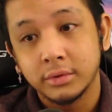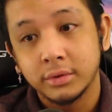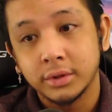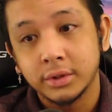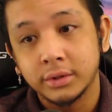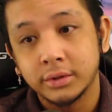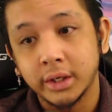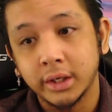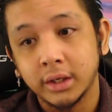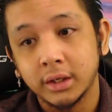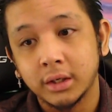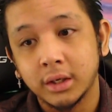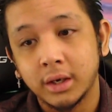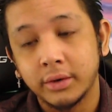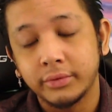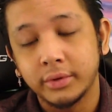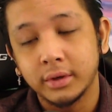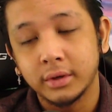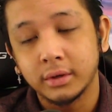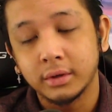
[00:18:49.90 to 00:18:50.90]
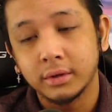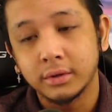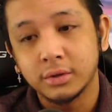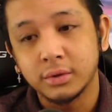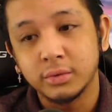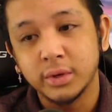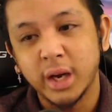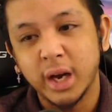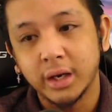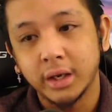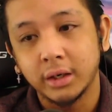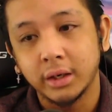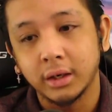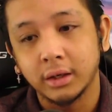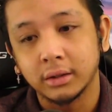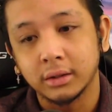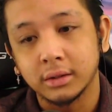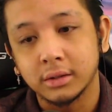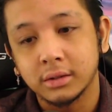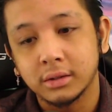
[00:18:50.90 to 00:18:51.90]
She's taking off the Tsunade
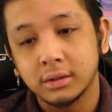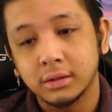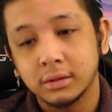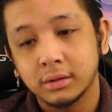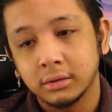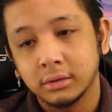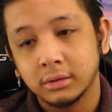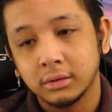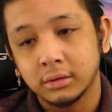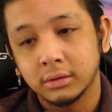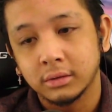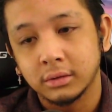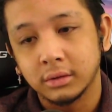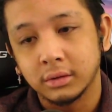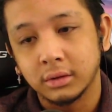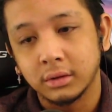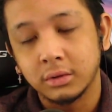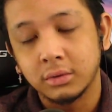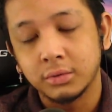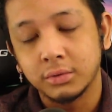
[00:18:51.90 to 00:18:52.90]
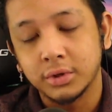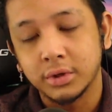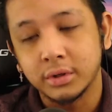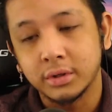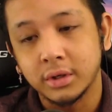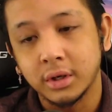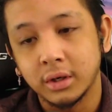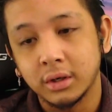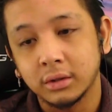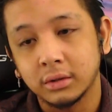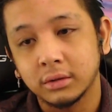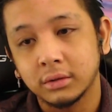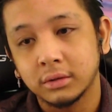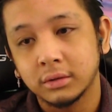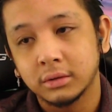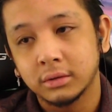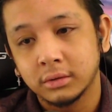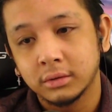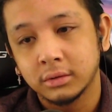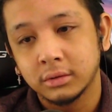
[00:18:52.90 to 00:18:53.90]
necklace. Oh, she's done.
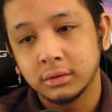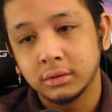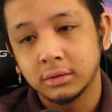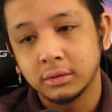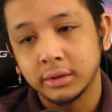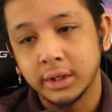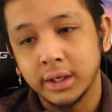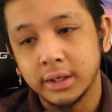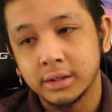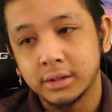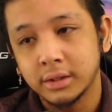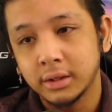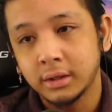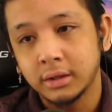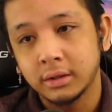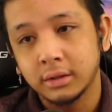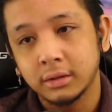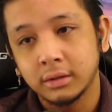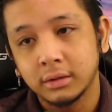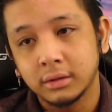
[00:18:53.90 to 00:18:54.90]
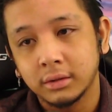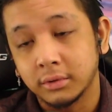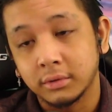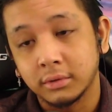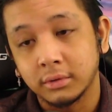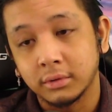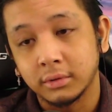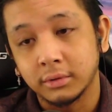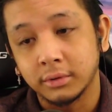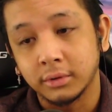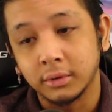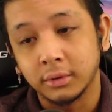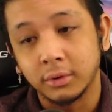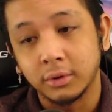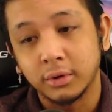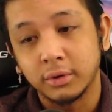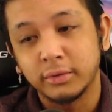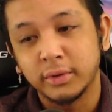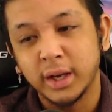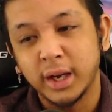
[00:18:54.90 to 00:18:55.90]
That's it. The
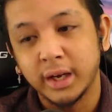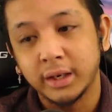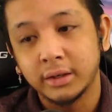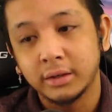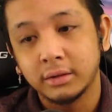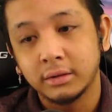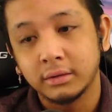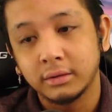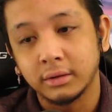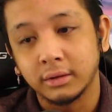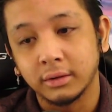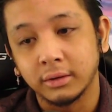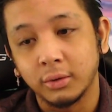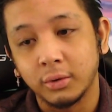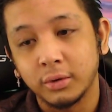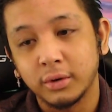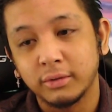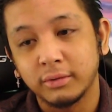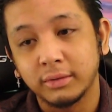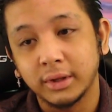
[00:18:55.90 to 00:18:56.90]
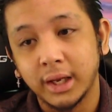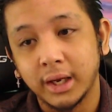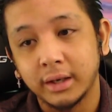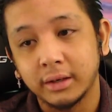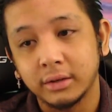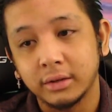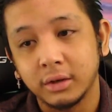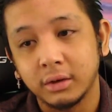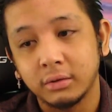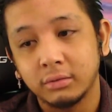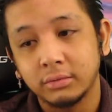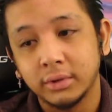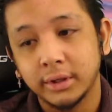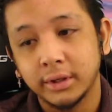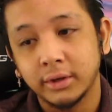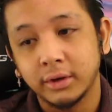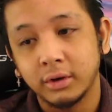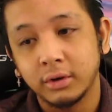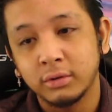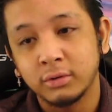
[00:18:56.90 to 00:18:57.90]
Lord of Night, the Lord of Light don't
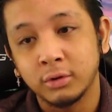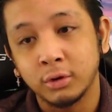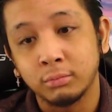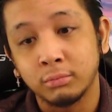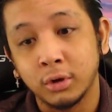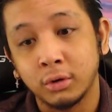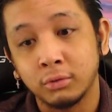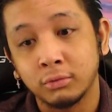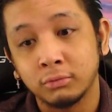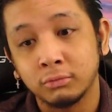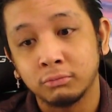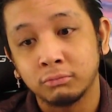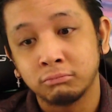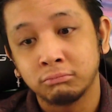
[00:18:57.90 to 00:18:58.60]
need her no more.